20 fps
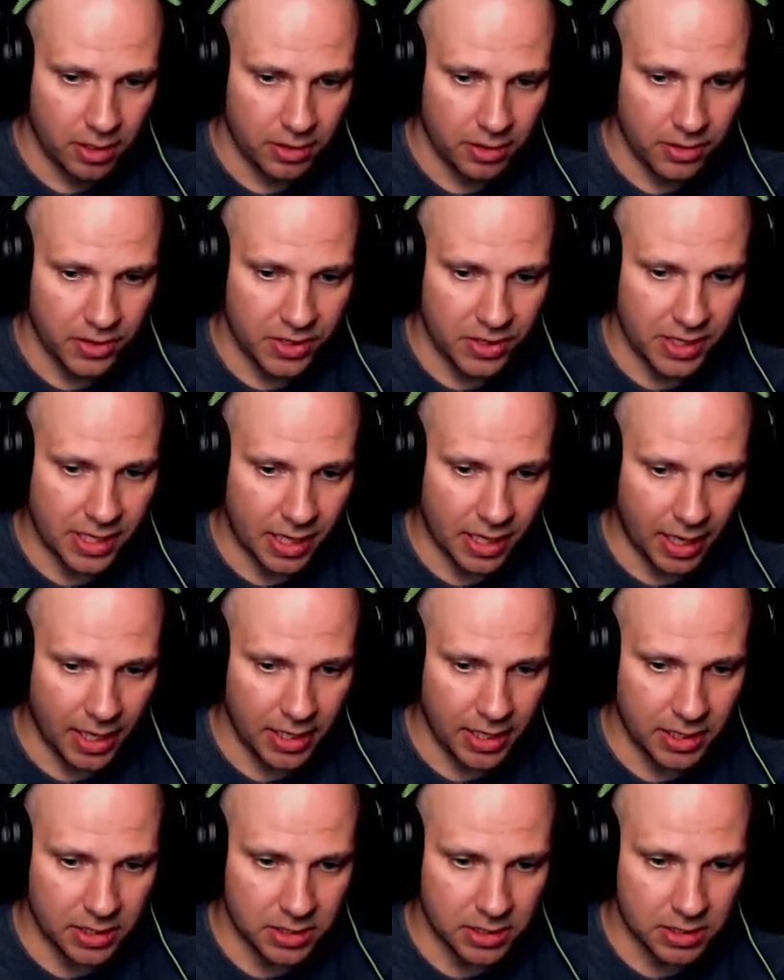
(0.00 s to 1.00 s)

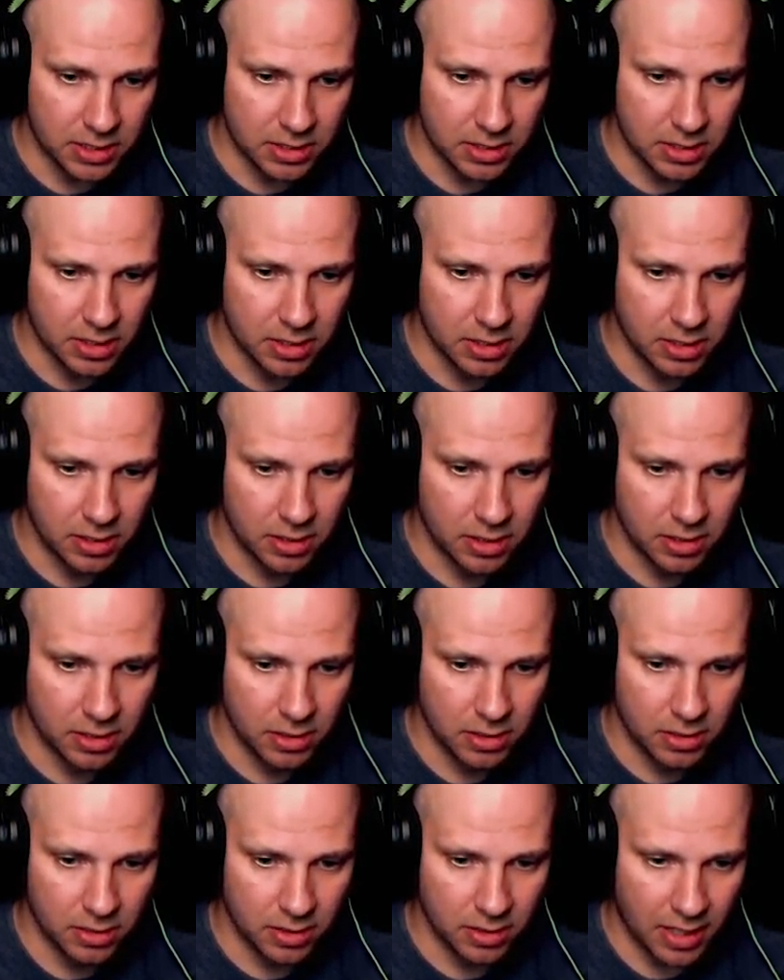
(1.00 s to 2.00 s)
Nice.
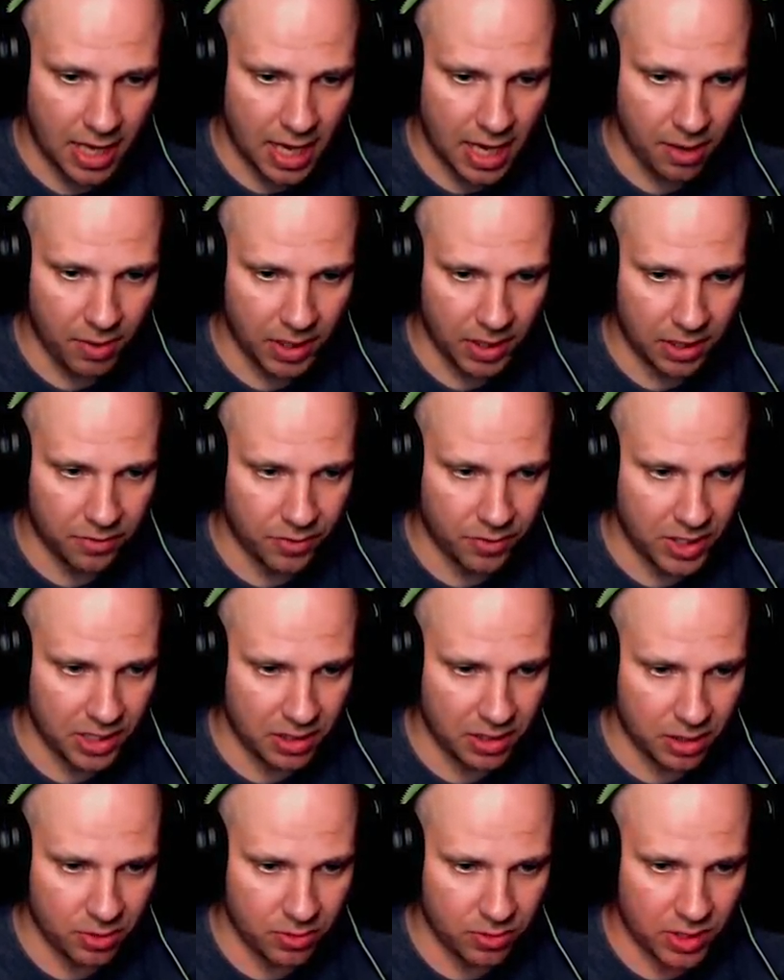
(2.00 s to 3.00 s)
Now I can
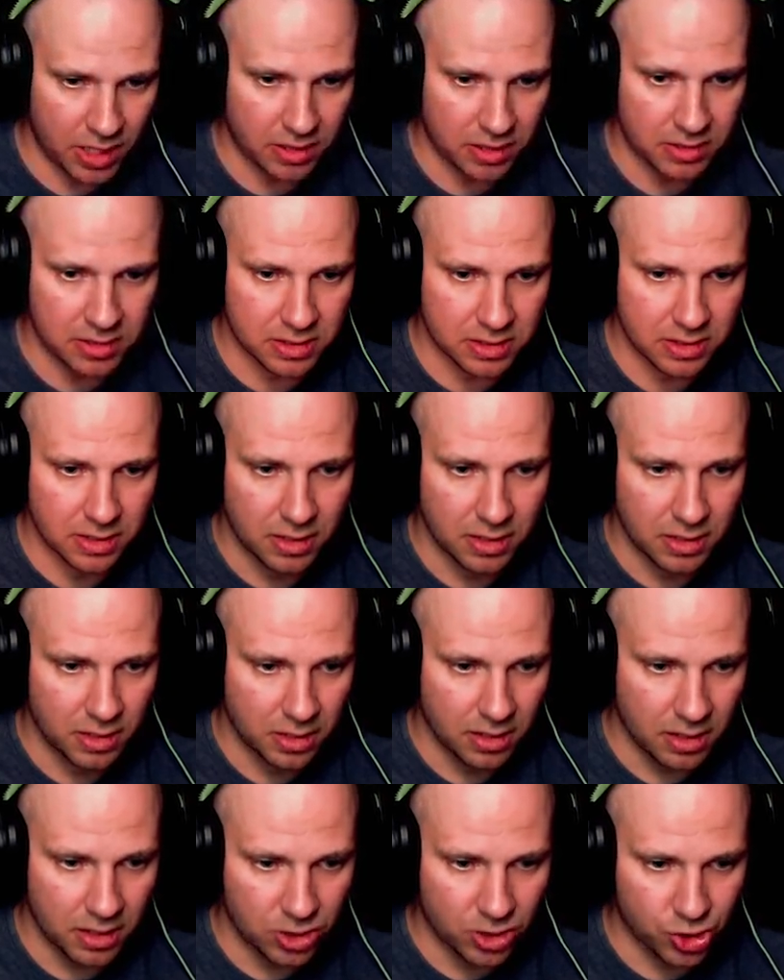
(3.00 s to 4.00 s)
reload it
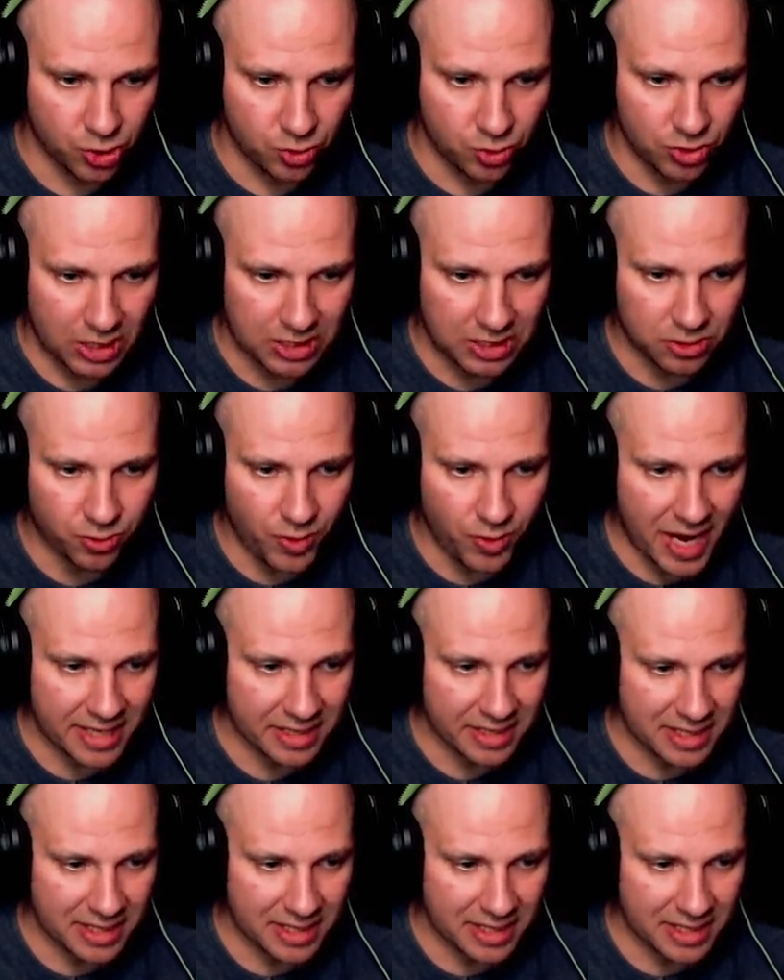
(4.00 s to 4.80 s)
and shoot that rat.